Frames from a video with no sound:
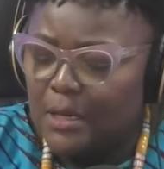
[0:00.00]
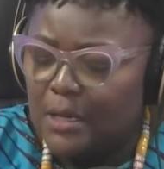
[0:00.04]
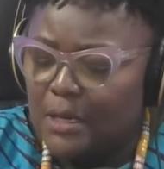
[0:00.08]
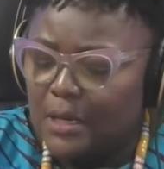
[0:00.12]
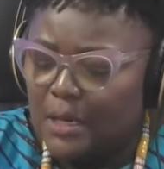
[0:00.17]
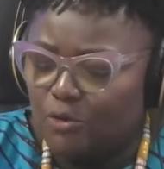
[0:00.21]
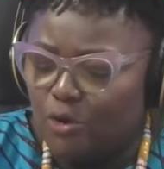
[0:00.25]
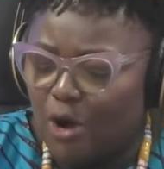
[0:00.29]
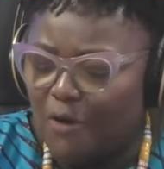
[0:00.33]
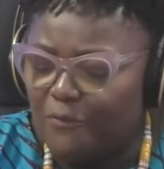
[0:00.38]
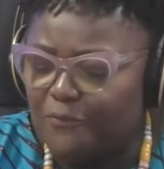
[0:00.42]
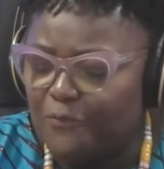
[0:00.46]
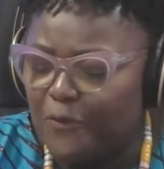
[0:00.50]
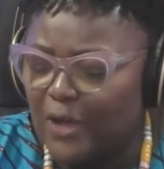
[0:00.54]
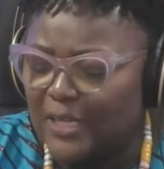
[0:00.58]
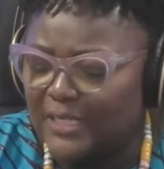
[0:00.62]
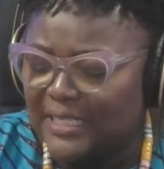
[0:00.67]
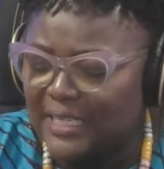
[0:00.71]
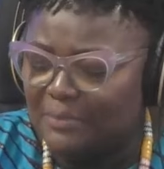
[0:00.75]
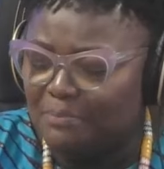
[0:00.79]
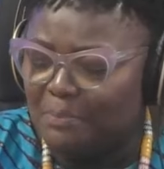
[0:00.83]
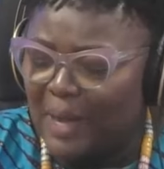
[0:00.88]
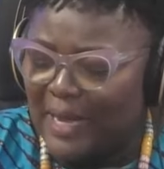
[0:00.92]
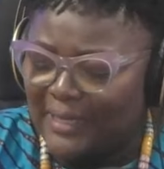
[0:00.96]

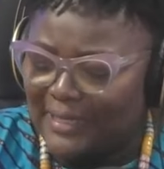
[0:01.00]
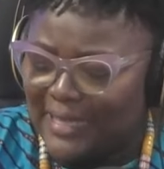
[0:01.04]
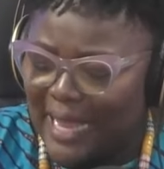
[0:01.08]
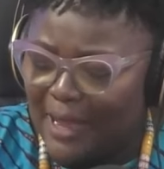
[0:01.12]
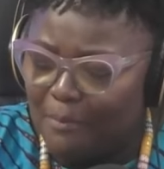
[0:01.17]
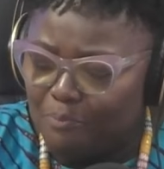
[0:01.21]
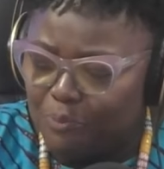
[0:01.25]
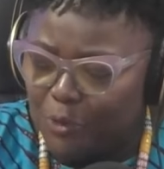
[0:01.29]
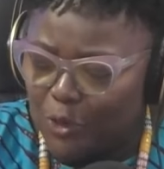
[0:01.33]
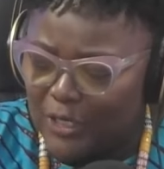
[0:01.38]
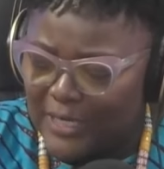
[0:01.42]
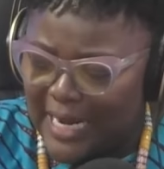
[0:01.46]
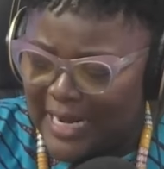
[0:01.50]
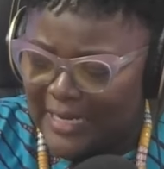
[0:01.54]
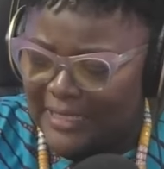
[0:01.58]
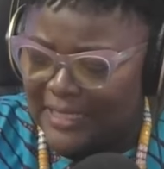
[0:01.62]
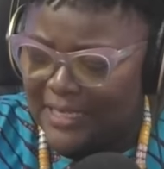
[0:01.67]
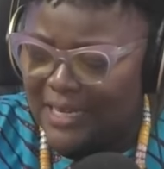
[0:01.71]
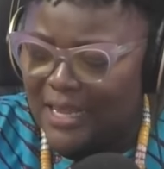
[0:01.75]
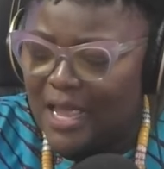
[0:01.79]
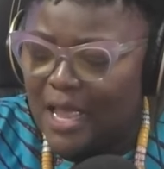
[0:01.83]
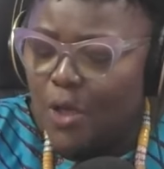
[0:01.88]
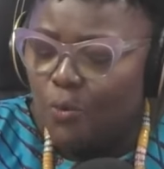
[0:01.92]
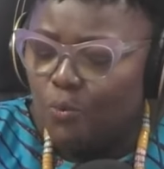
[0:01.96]
Crowdfunding my 10 project.
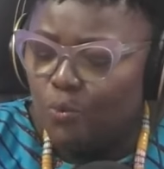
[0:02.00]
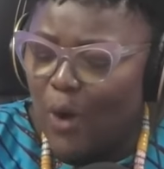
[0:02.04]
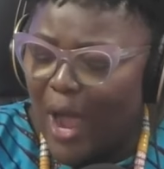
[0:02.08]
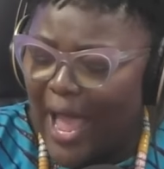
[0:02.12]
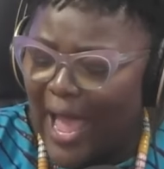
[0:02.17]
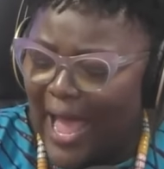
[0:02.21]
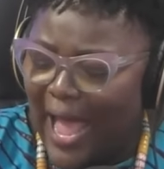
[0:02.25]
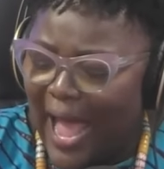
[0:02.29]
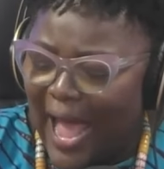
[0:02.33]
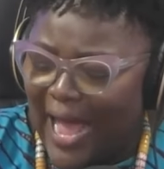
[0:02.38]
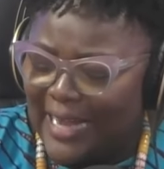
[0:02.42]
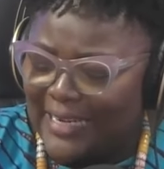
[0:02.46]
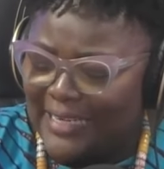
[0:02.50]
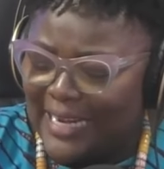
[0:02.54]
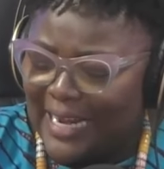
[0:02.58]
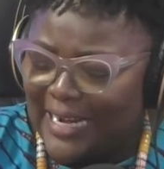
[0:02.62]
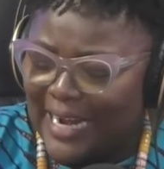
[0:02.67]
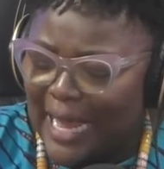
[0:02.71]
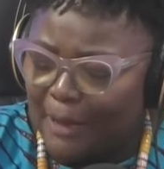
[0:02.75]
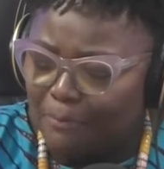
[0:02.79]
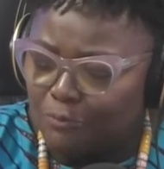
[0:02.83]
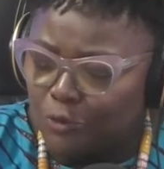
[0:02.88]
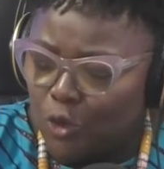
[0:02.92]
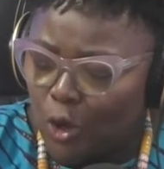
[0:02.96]
Where are the
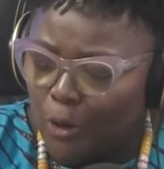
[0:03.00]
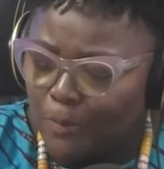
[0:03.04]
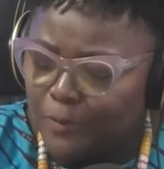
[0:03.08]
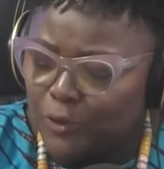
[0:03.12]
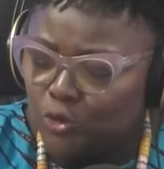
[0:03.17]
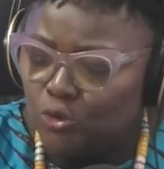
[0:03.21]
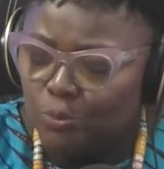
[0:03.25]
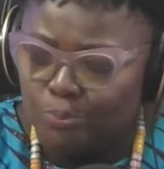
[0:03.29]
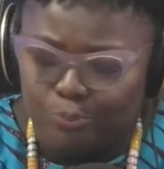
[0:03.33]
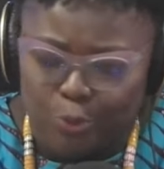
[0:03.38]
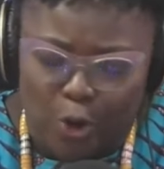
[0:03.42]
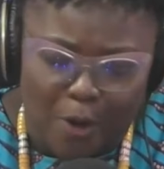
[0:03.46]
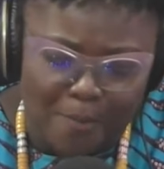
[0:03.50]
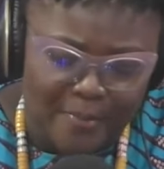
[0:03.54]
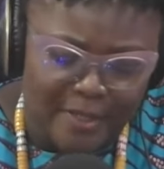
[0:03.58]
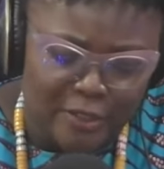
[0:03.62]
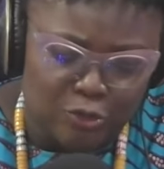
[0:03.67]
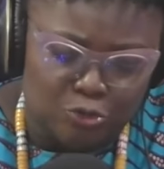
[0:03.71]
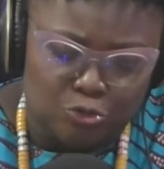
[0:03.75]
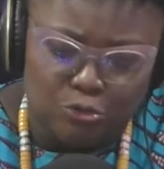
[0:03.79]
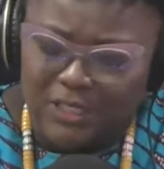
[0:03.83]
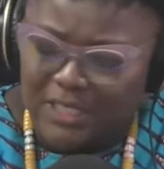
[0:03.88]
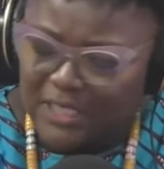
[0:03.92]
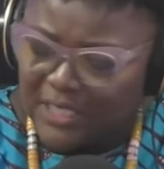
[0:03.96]
laptops you
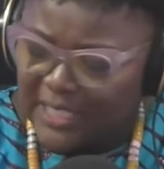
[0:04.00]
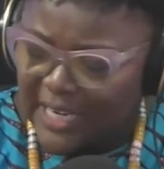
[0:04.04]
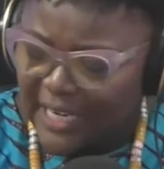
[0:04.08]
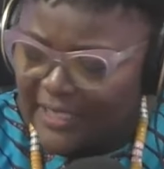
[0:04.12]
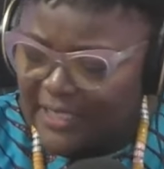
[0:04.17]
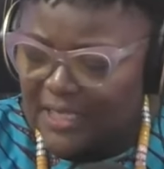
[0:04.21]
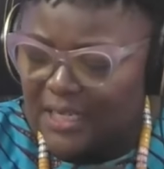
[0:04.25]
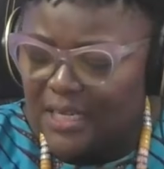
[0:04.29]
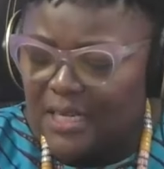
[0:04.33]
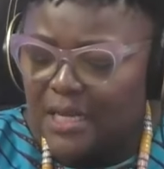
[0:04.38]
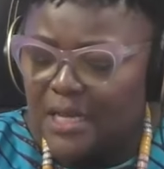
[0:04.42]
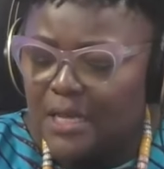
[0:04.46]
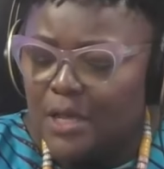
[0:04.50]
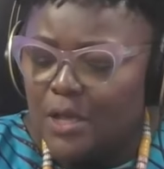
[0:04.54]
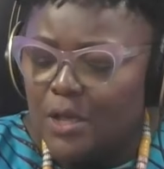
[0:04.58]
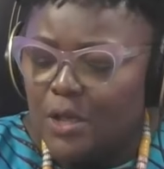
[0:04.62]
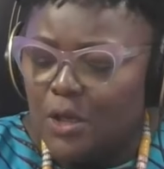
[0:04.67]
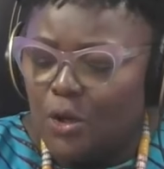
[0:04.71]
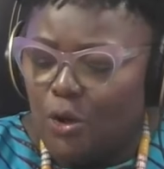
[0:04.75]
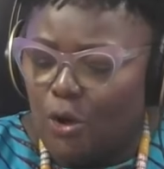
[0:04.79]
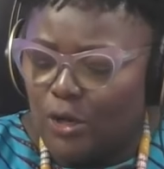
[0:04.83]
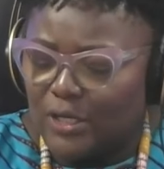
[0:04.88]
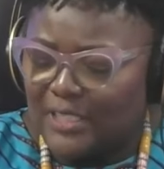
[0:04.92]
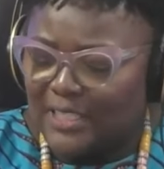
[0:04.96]
promised to teachers? Or
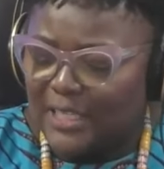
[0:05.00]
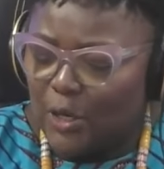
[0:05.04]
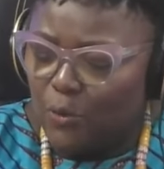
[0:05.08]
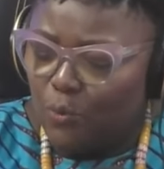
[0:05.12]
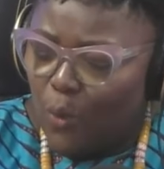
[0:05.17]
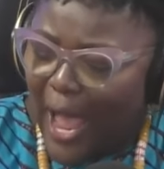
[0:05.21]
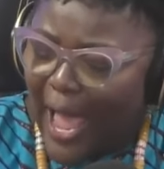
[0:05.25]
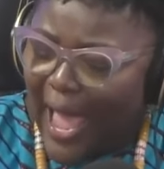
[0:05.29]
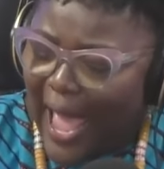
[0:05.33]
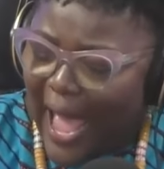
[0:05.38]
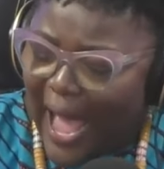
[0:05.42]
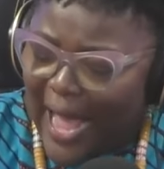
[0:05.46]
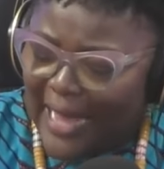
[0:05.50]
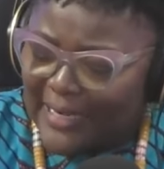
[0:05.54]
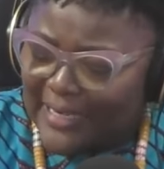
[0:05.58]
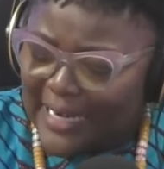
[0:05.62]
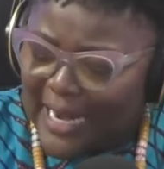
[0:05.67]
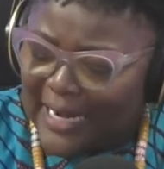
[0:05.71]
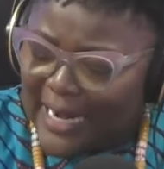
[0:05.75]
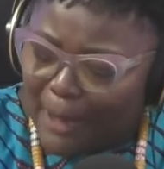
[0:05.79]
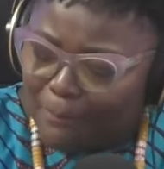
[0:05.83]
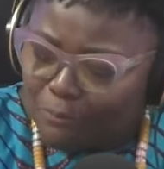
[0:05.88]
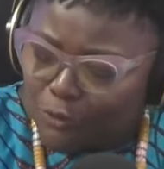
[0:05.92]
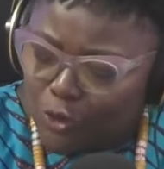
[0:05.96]
say, where are the
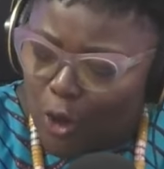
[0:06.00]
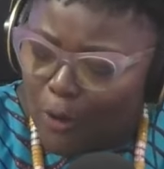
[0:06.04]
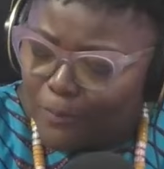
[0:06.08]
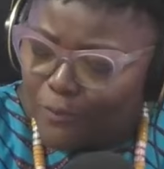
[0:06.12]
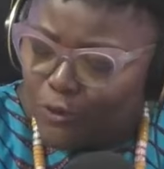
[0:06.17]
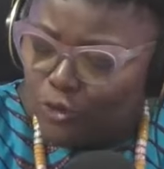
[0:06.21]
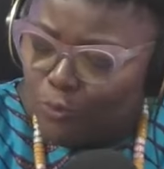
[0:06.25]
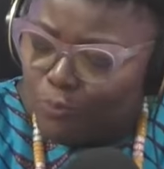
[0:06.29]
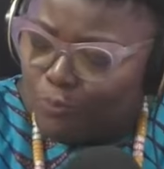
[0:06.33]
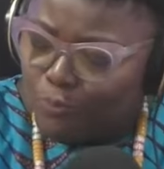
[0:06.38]
laptops you